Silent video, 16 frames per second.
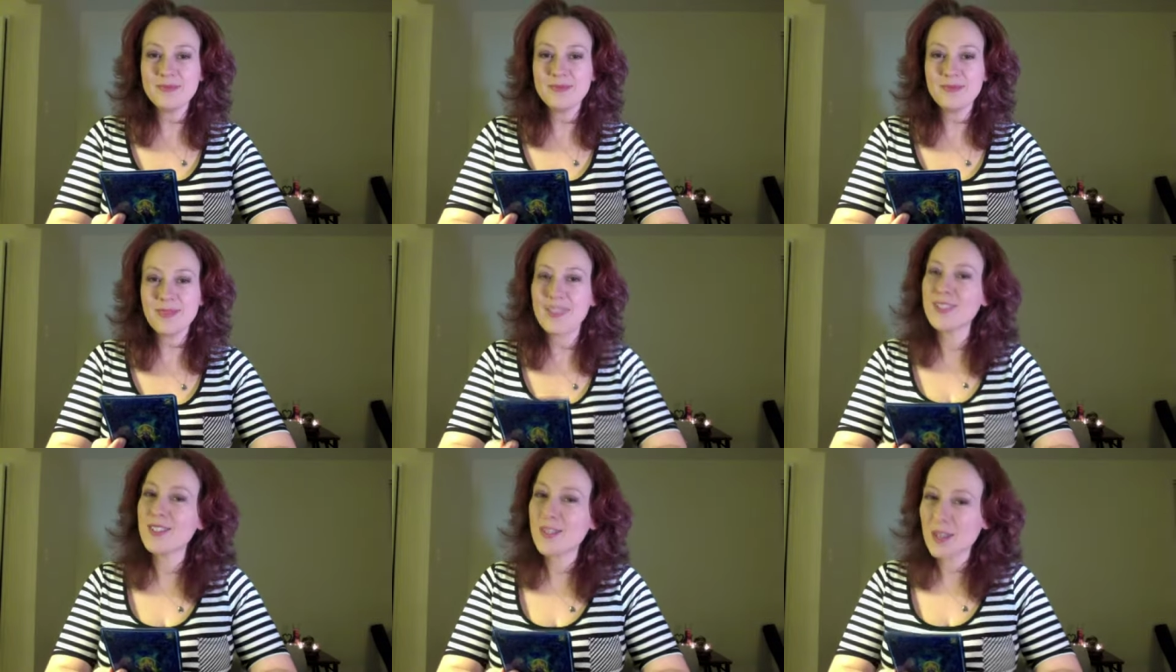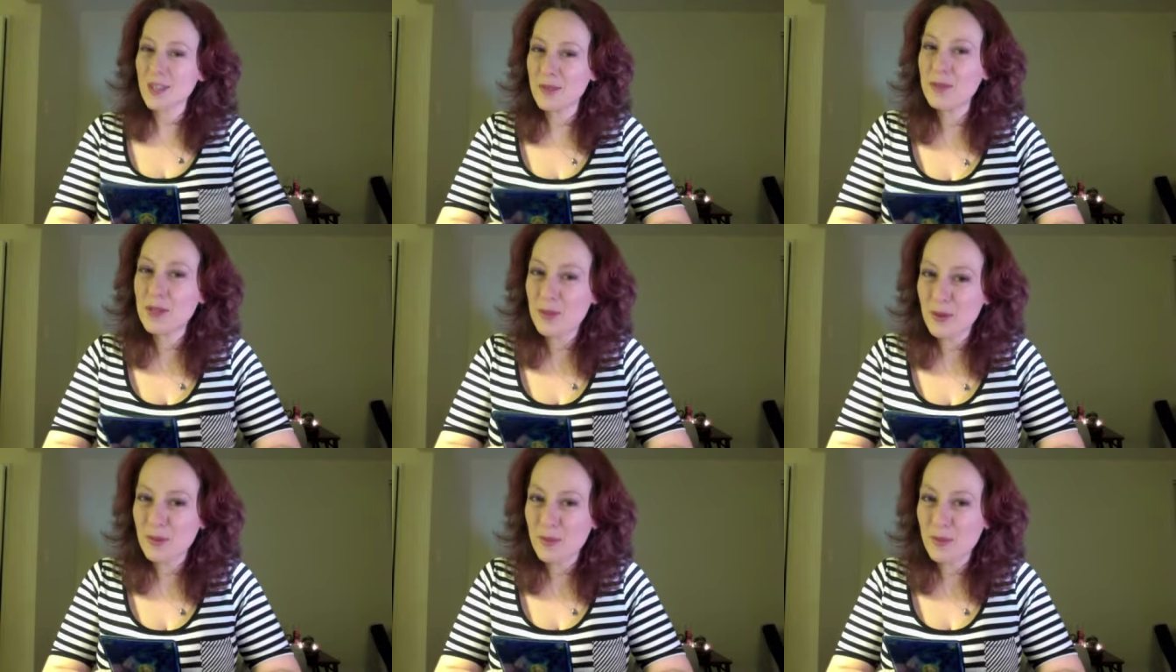this is going to be
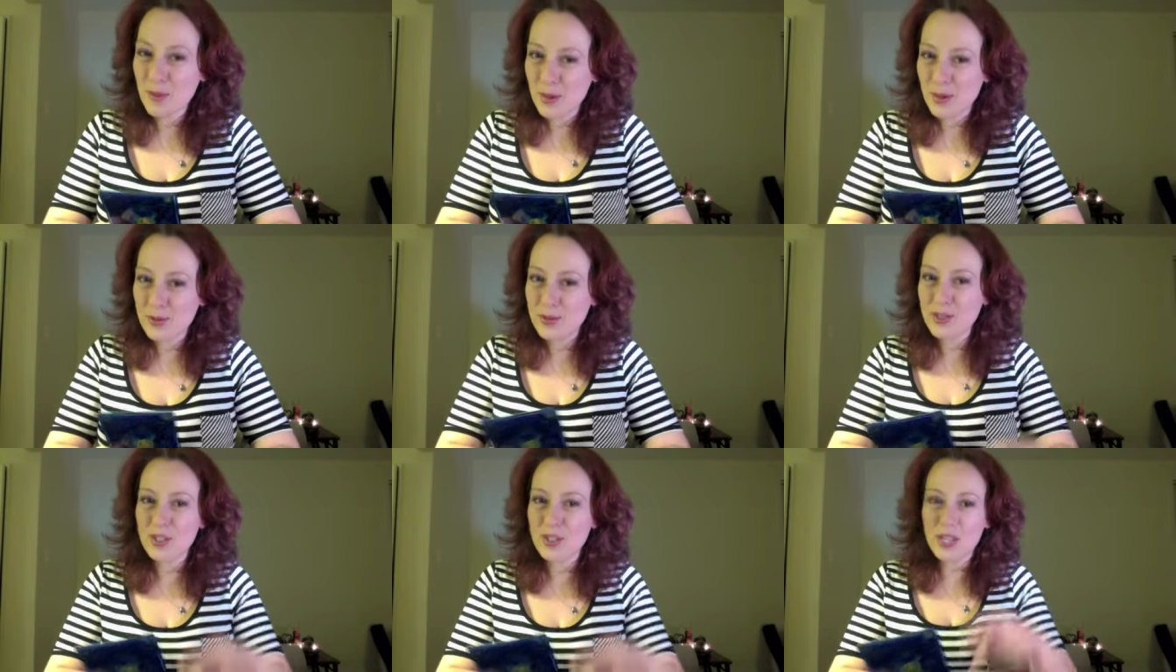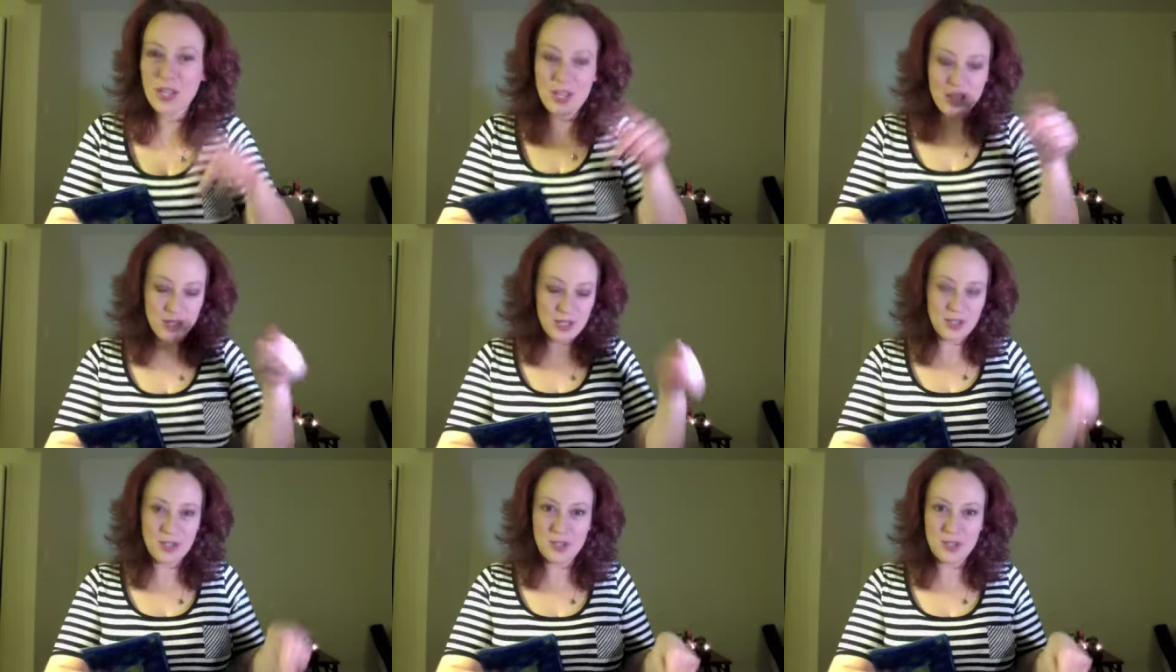your approach
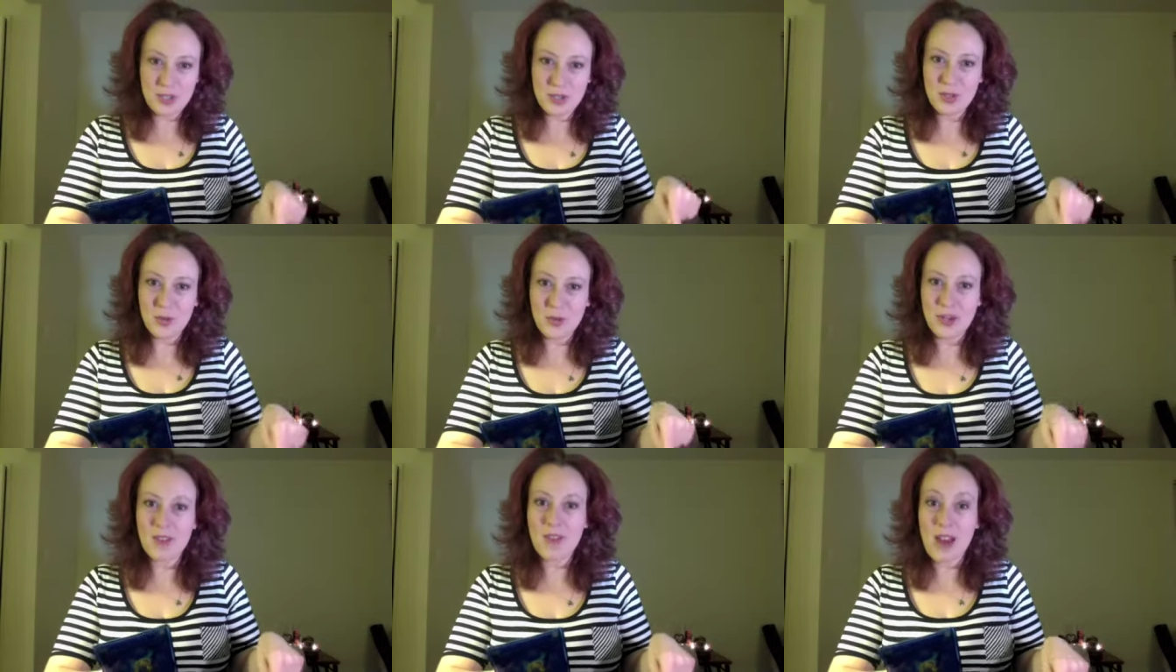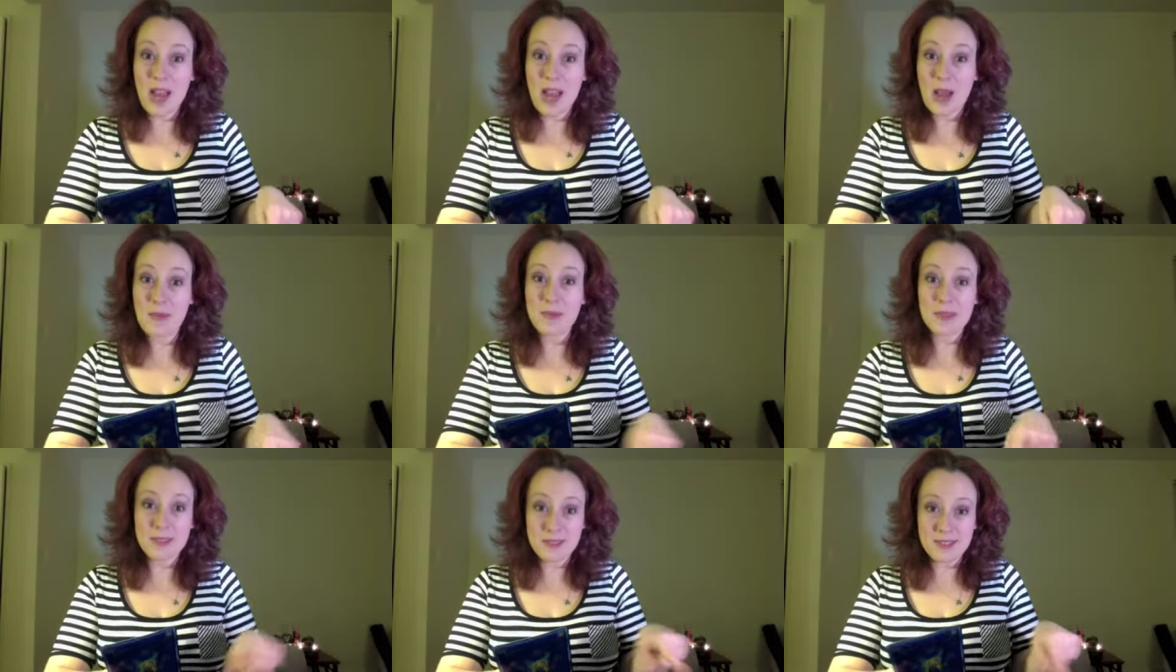to whatever
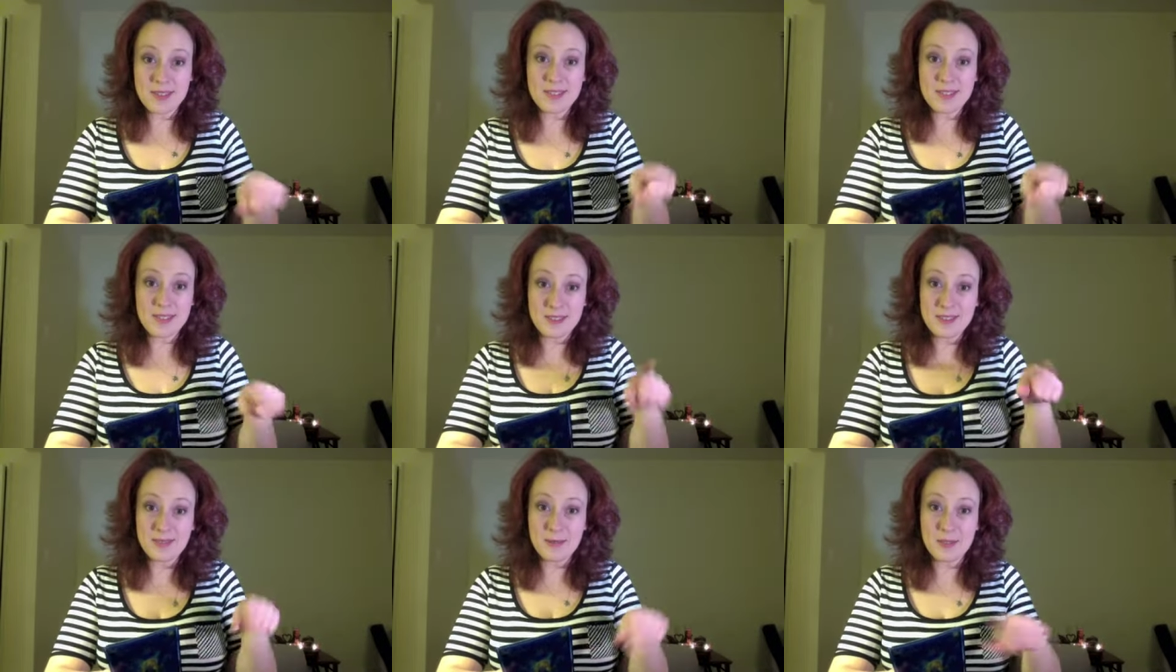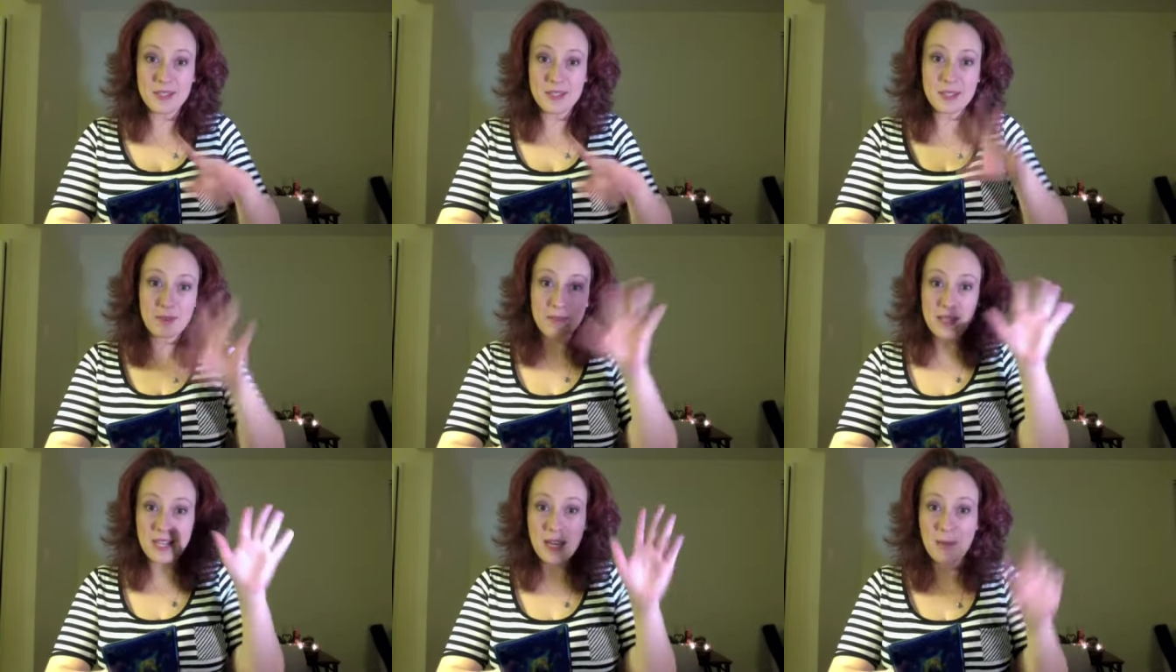happens with
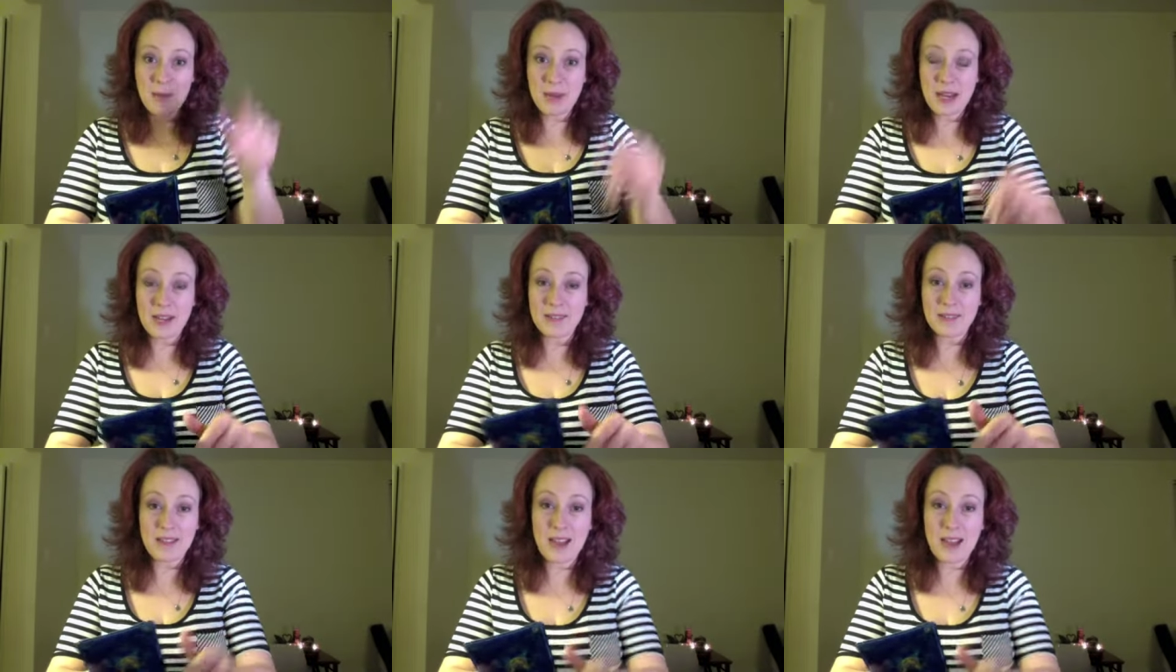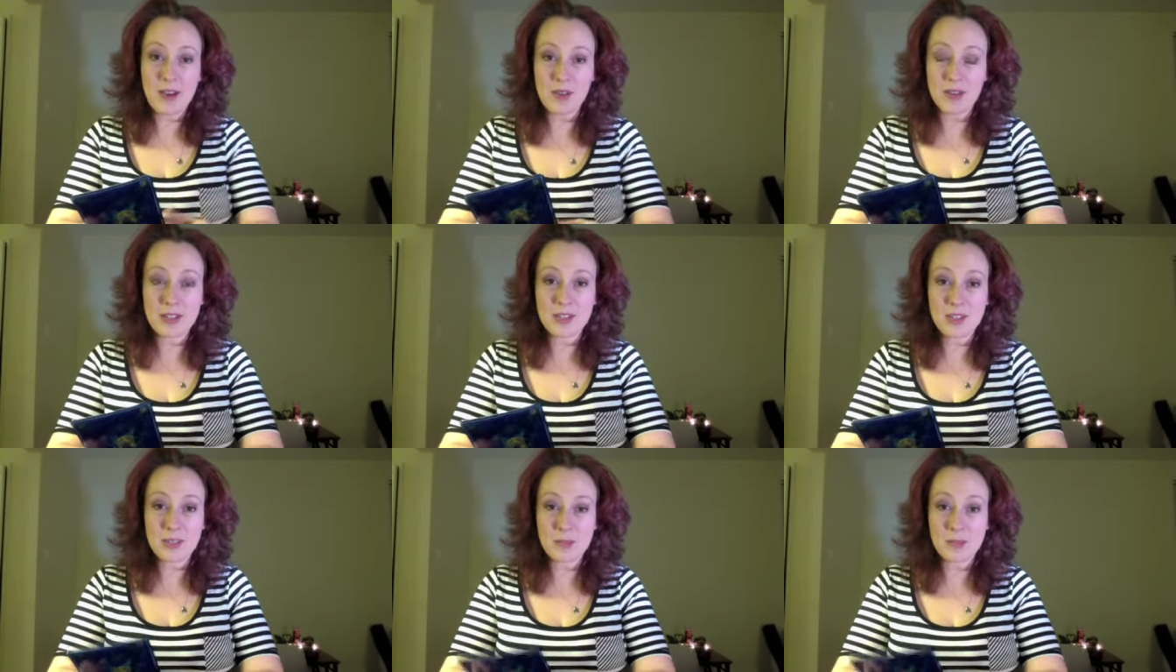somebody coming out
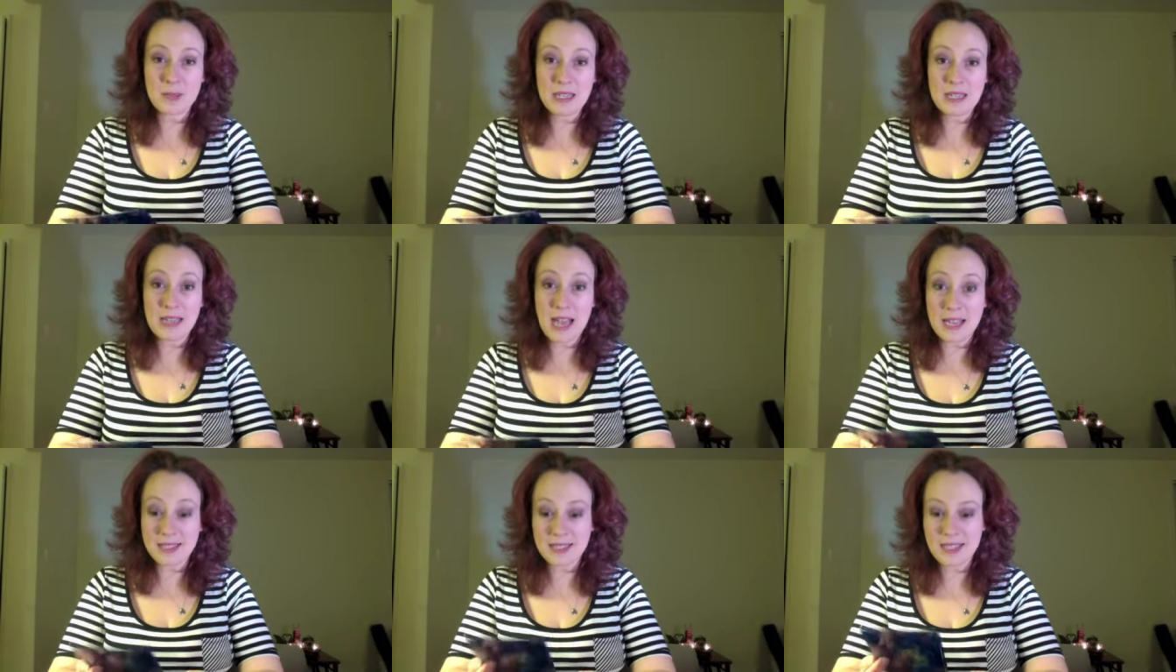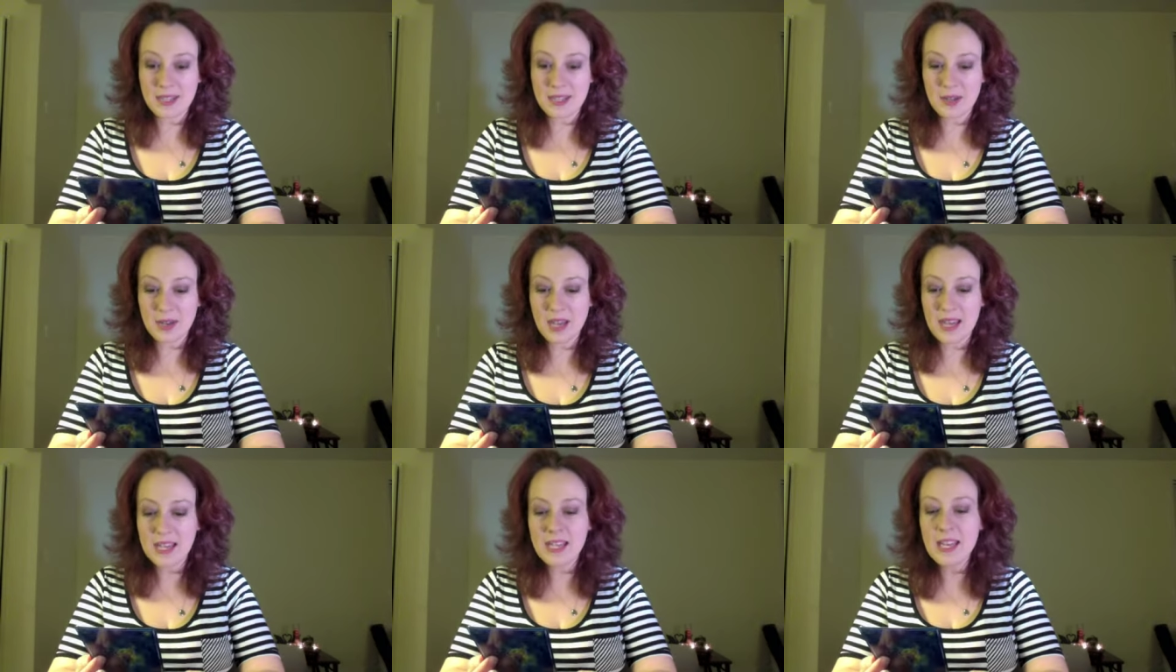and just being nasty,
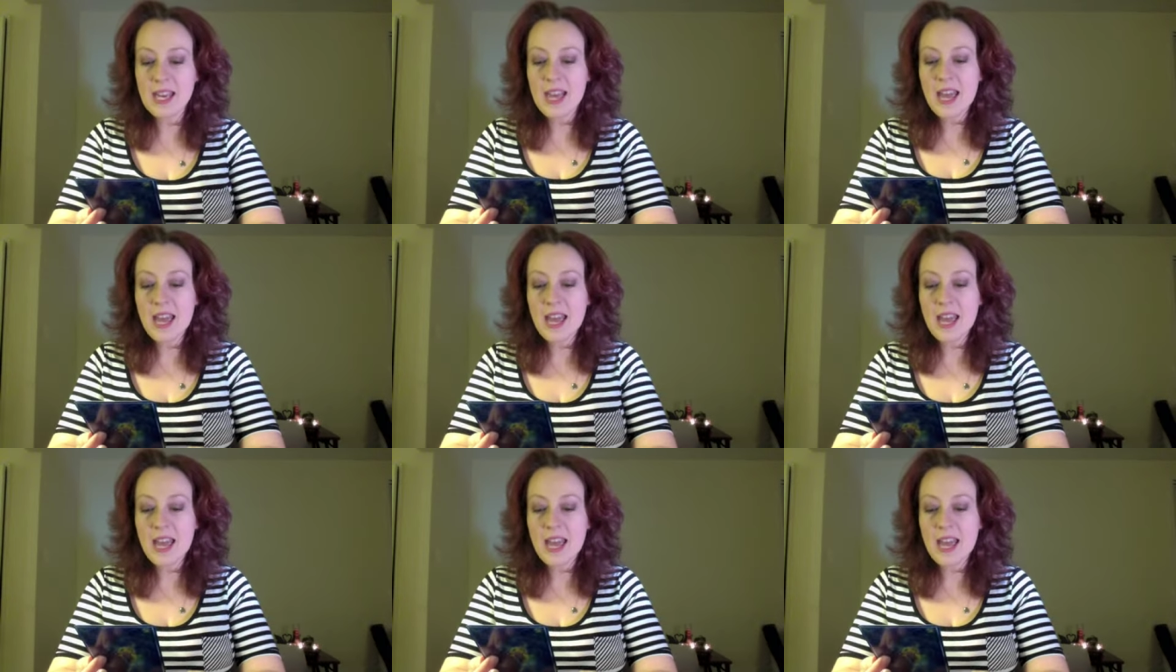okay?